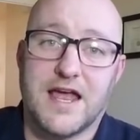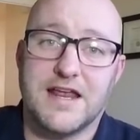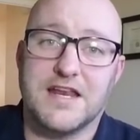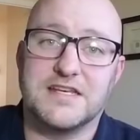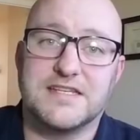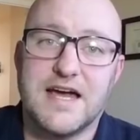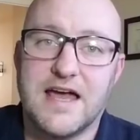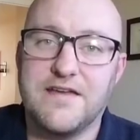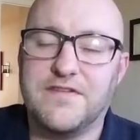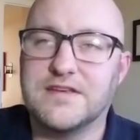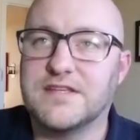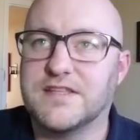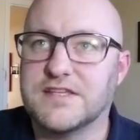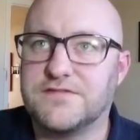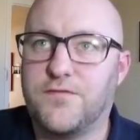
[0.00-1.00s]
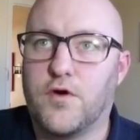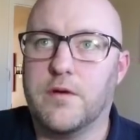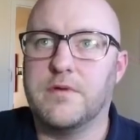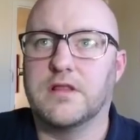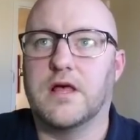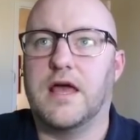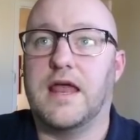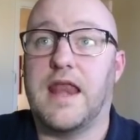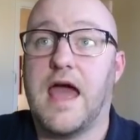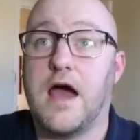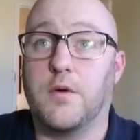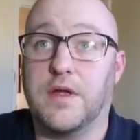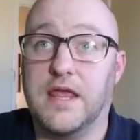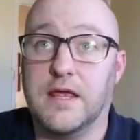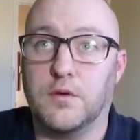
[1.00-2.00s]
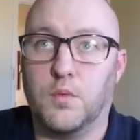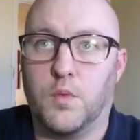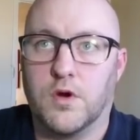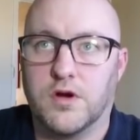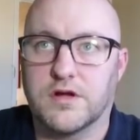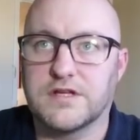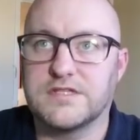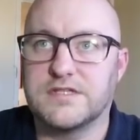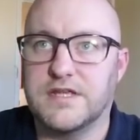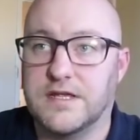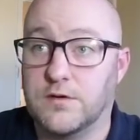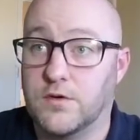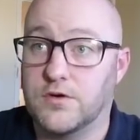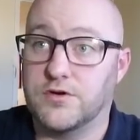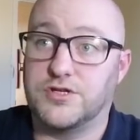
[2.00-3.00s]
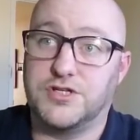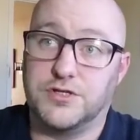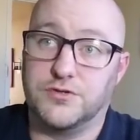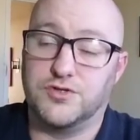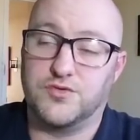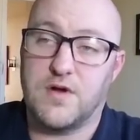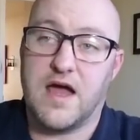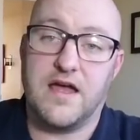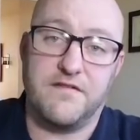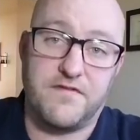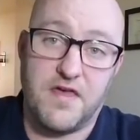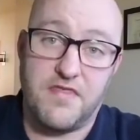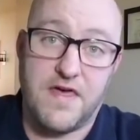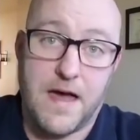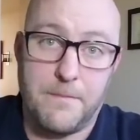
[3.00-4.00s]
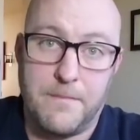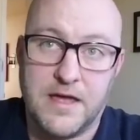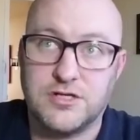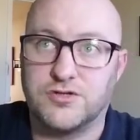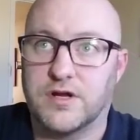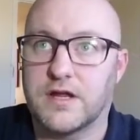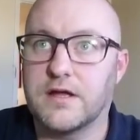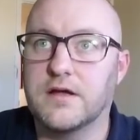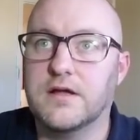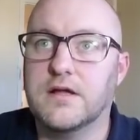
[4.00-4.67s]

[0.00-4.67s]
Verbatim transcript: kind of dive into this formula and how it works in order to drive that metric.